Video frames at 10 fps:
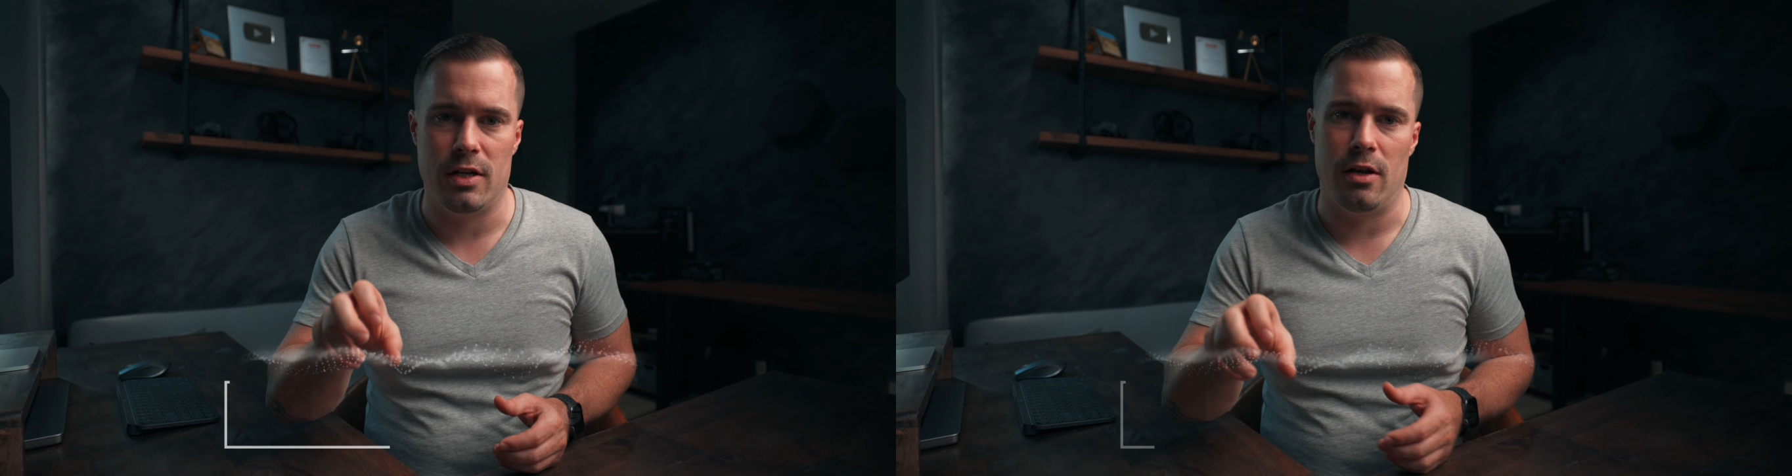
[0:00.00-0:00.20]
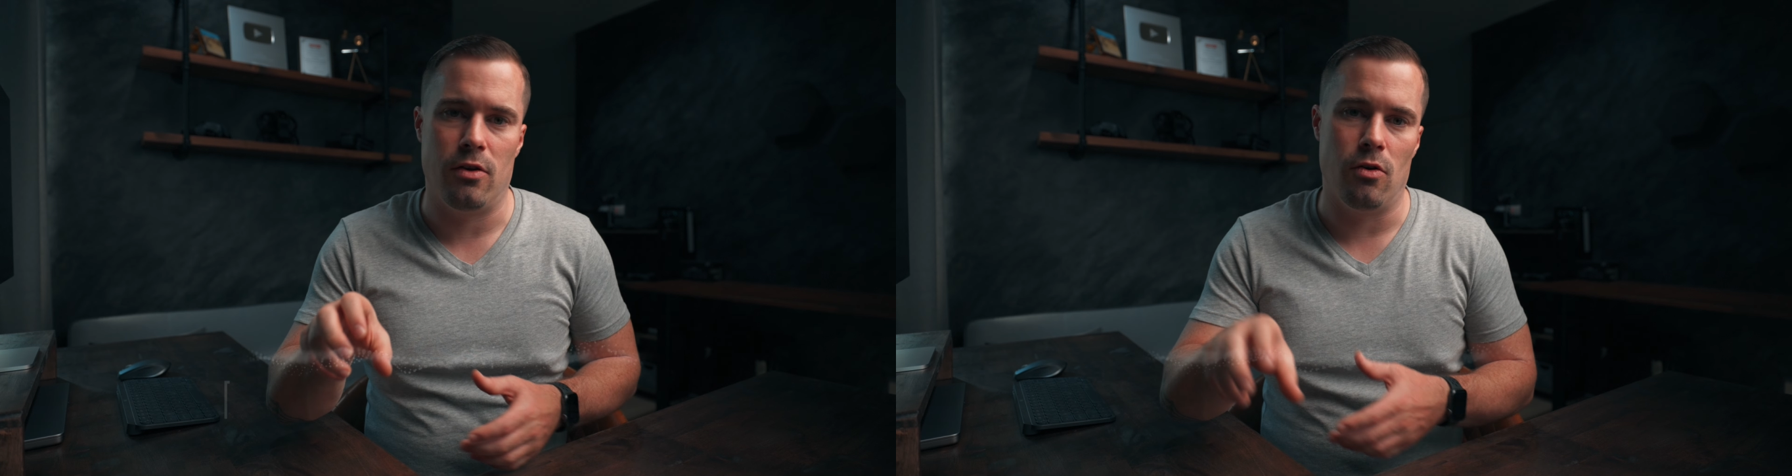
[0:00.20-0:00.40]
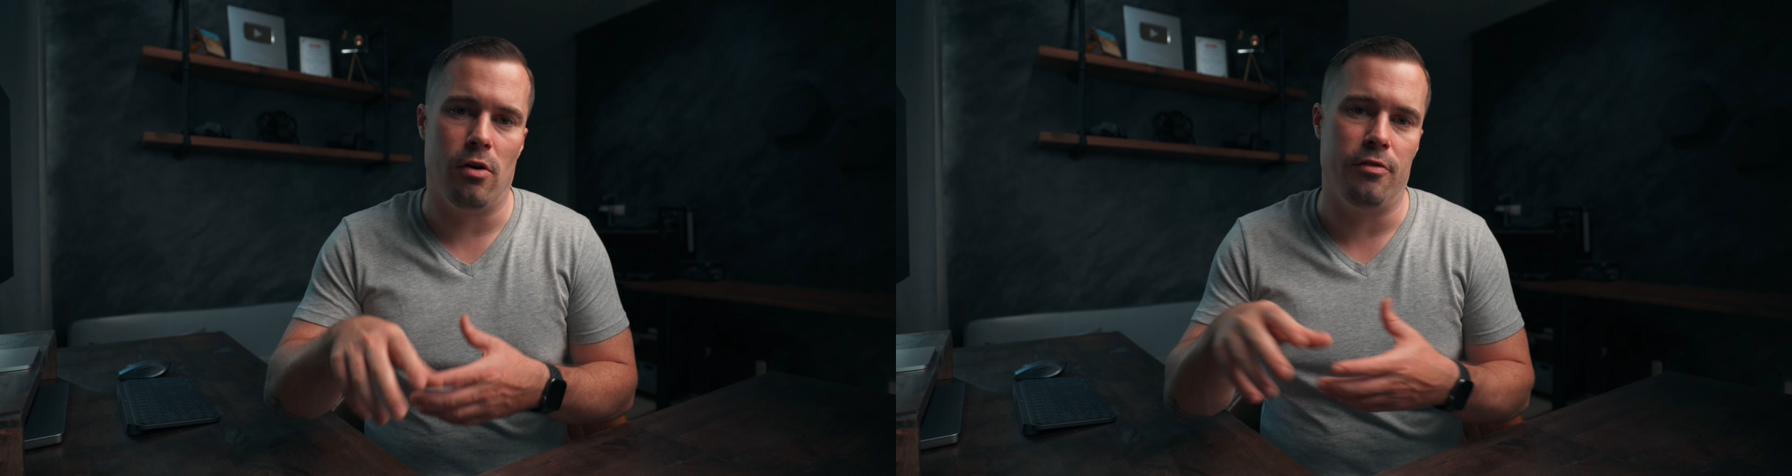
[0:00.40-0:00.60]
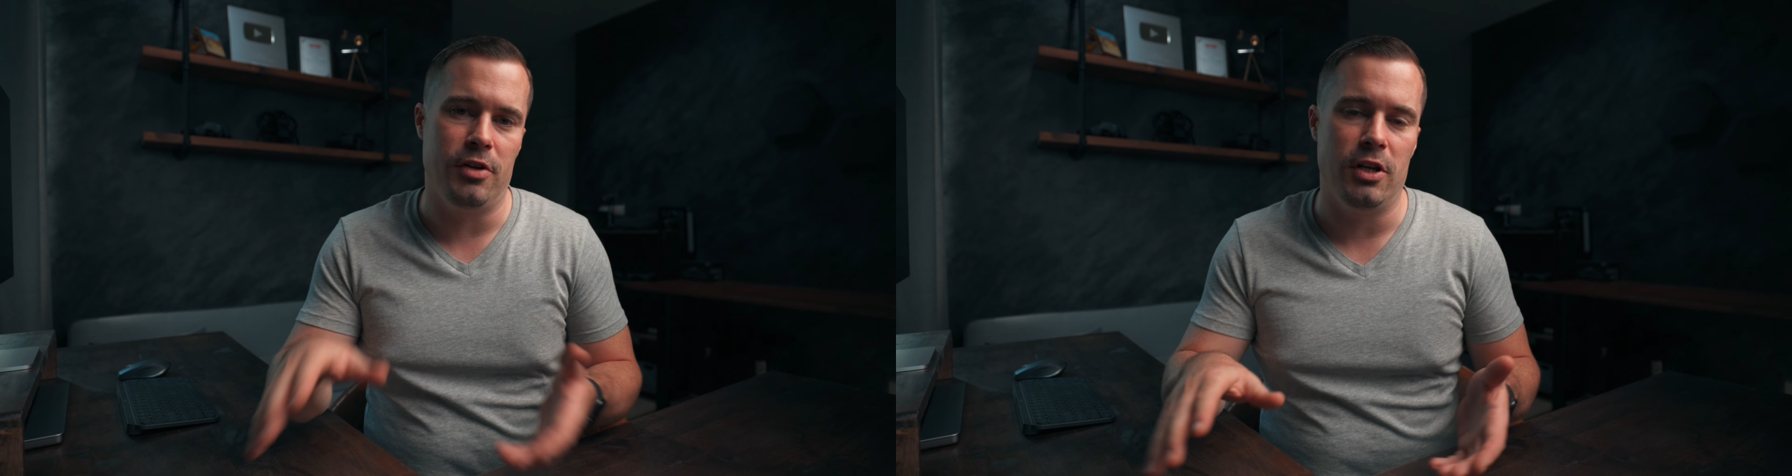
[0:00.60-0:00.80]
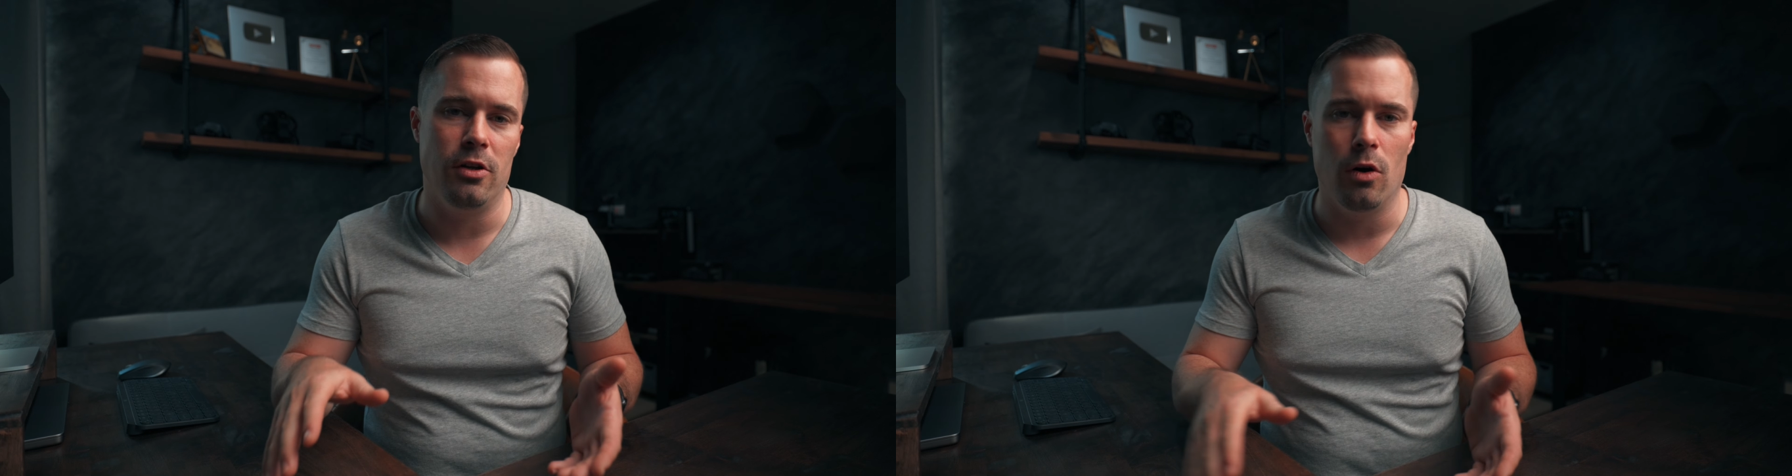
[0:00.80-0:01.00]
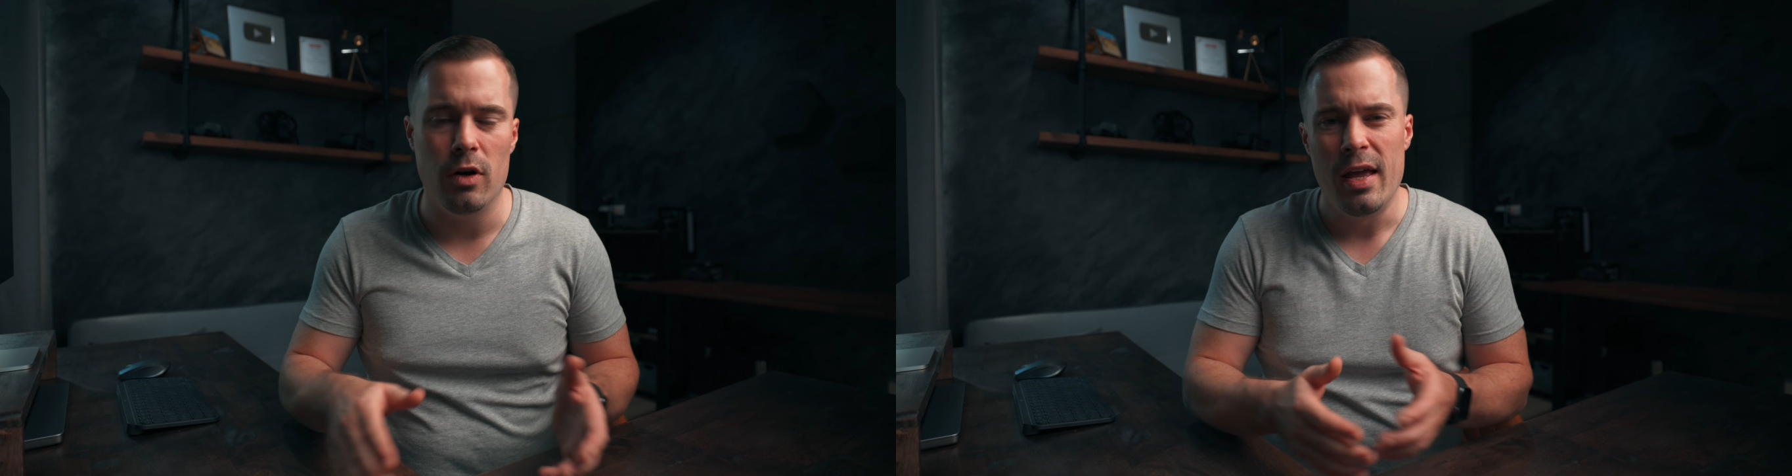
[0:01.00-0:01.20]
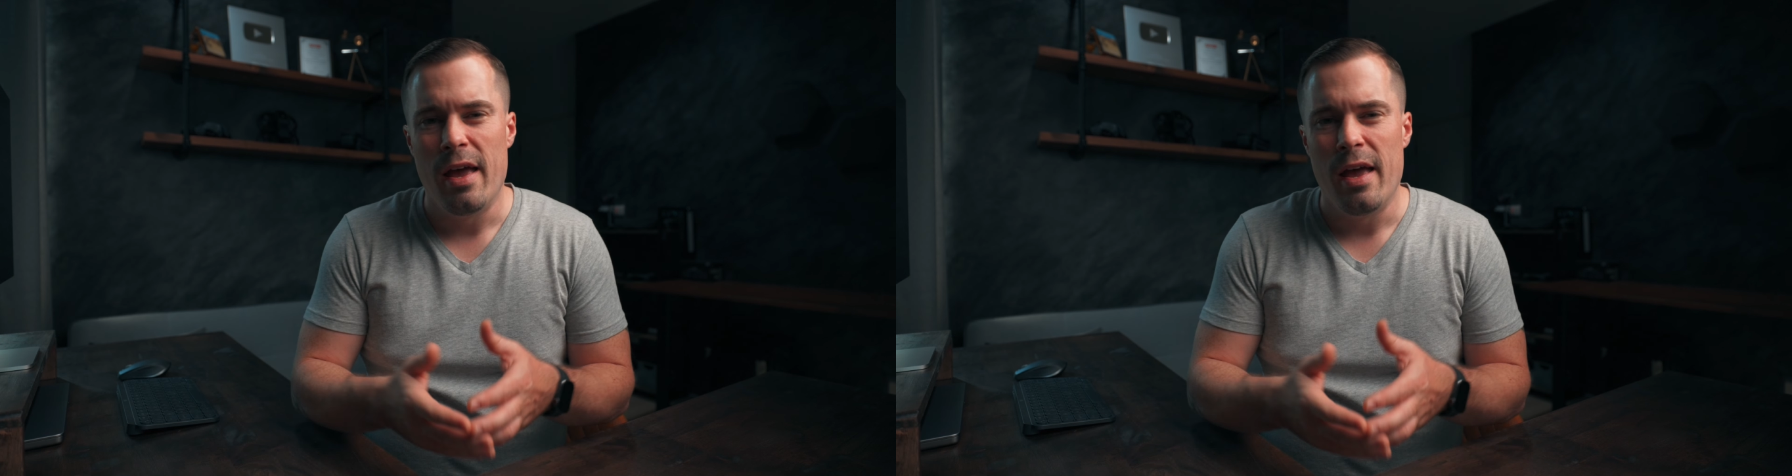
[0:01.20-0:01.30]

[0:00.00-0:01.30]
in your video.